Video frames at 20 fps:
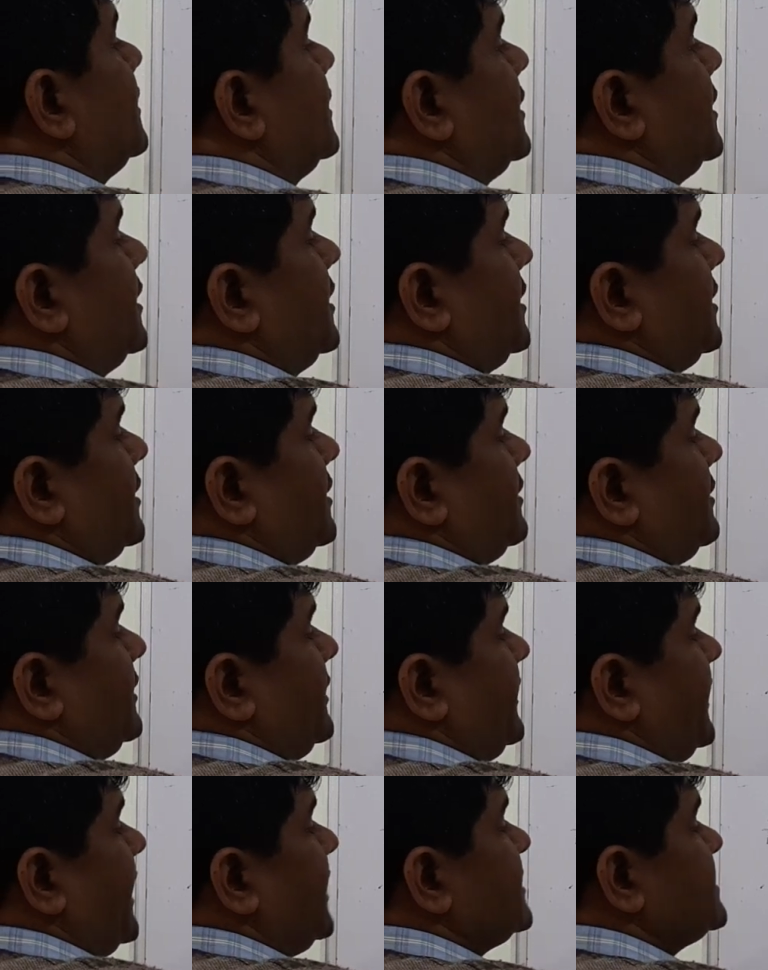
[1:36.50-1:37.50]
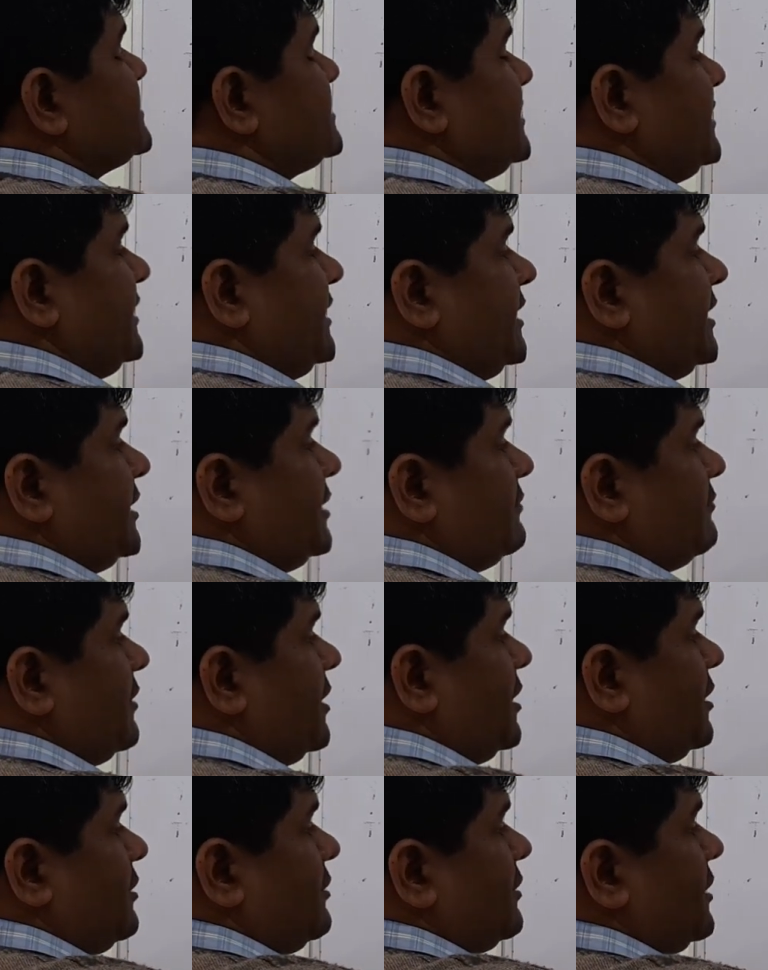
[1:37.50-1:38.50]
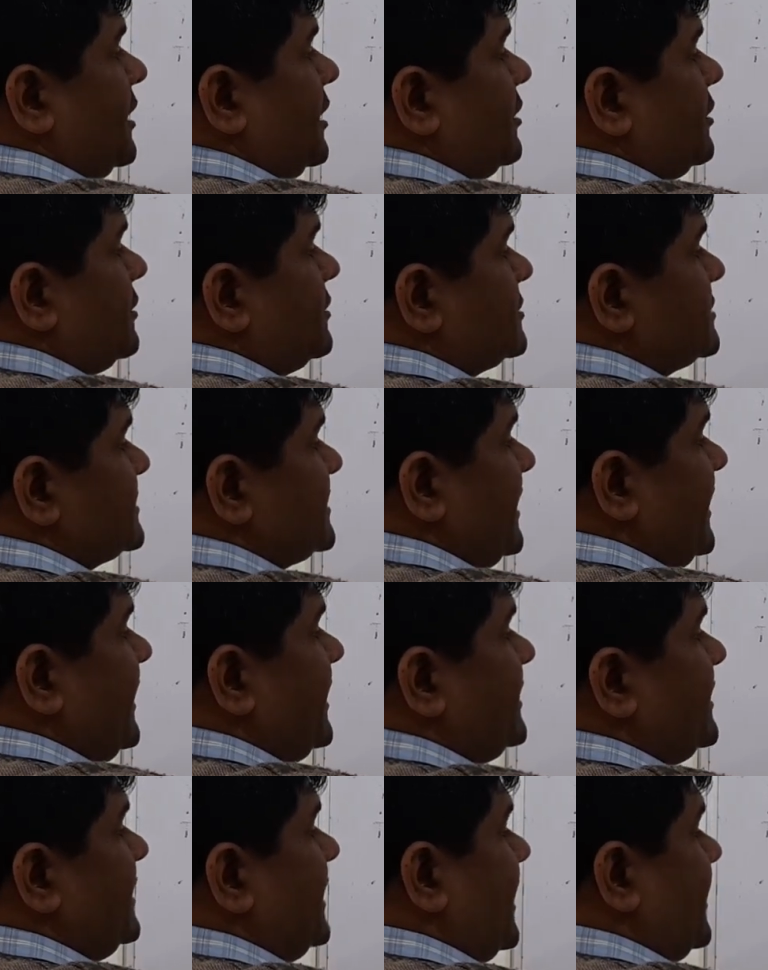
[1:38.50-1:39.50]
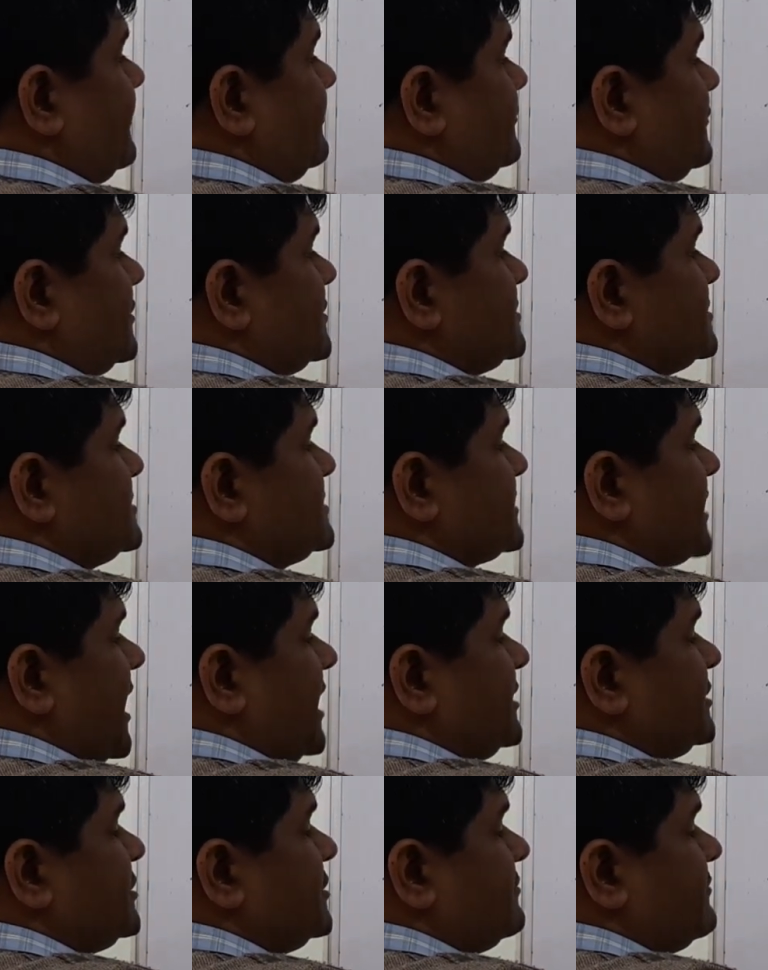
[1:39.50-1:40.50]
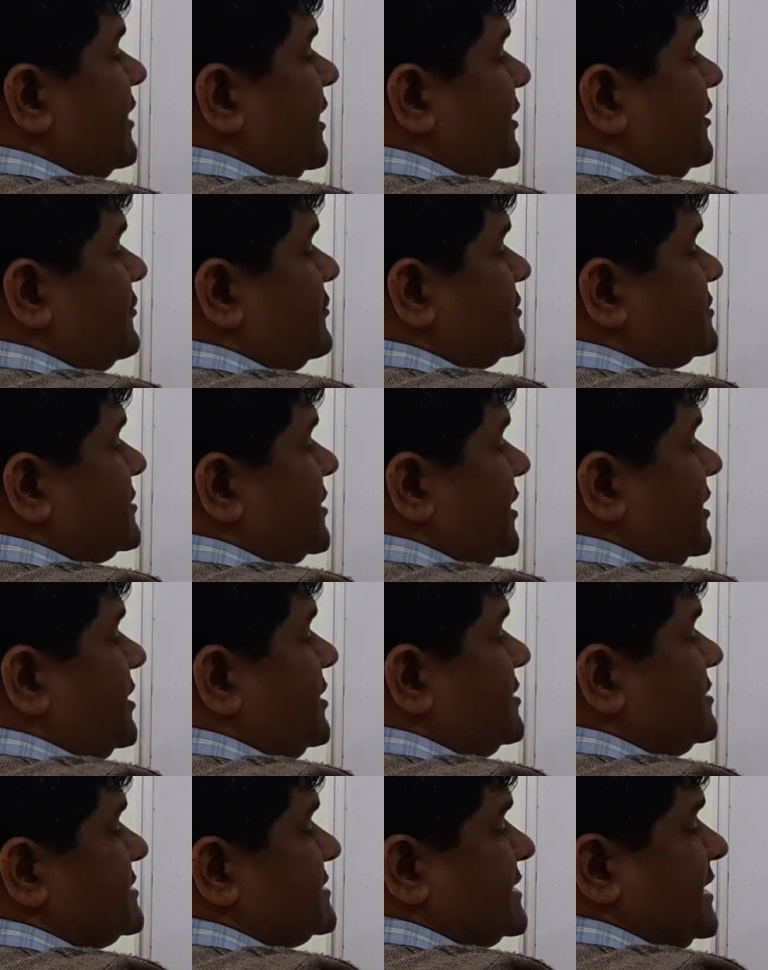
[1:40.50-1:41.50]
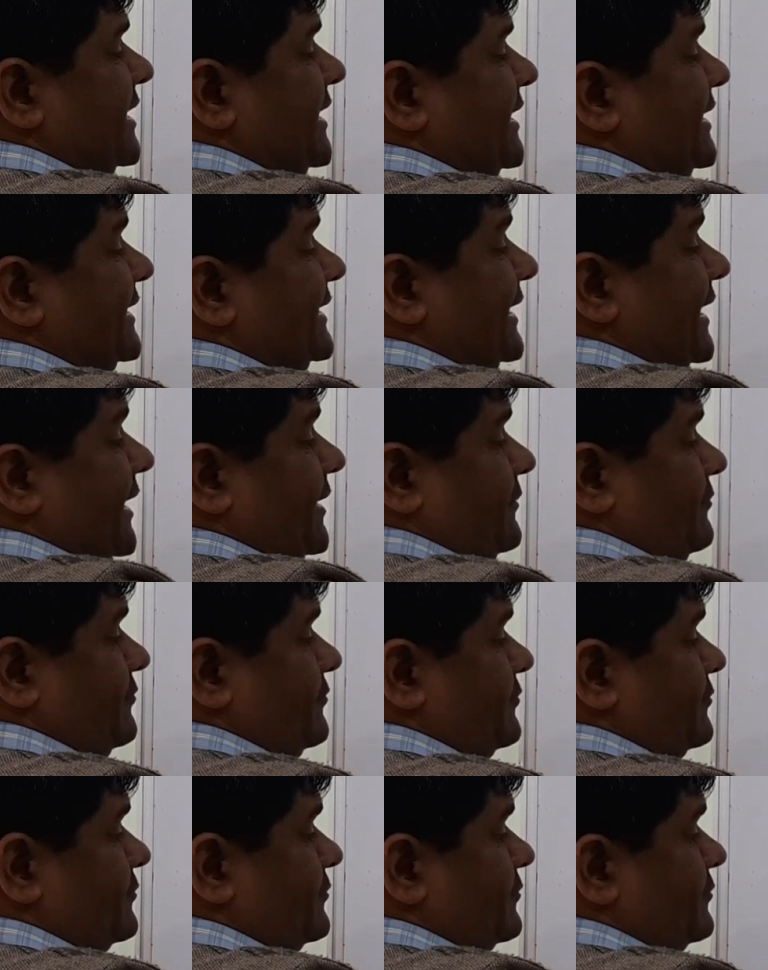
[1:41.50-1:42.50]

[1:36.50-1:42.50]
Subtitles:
react Ca slaked lime, this is calcium hydroxide, slaked lime.